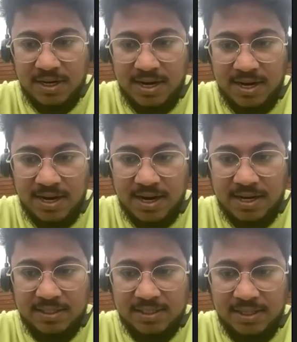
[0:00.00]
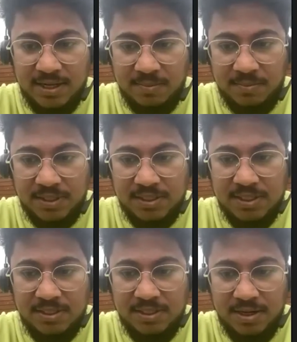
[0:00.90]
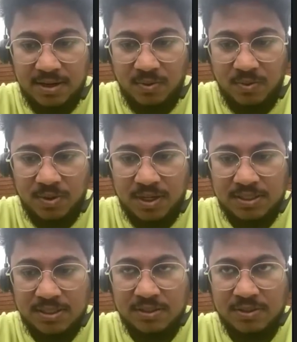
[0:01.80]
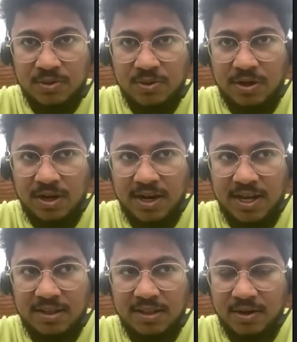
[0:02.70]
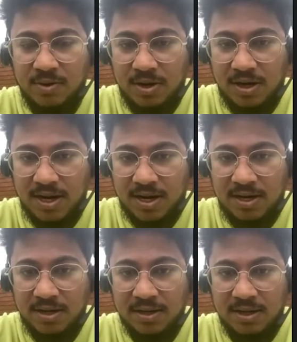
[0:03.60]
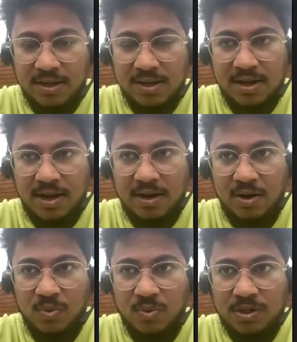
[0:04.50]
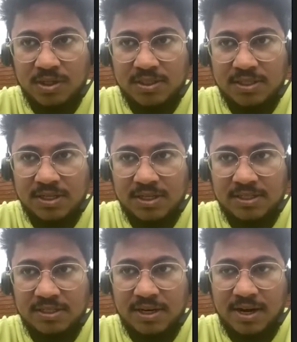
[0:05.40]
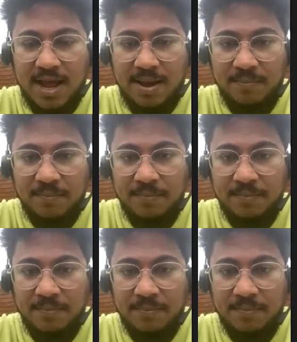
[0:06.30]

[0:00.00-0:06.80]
darts, there are buses, there are luas. So train they call dart, and luas is the tram